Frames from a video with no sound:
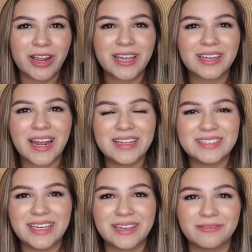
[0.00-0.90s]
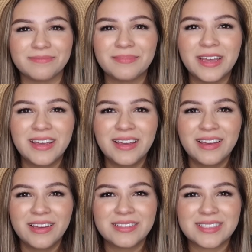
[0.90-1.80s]
recognizing
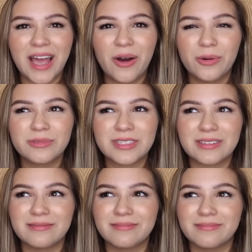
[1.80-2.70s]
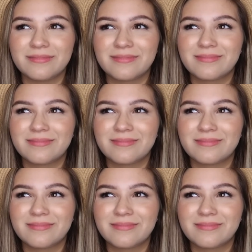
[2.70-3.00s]
sounds, and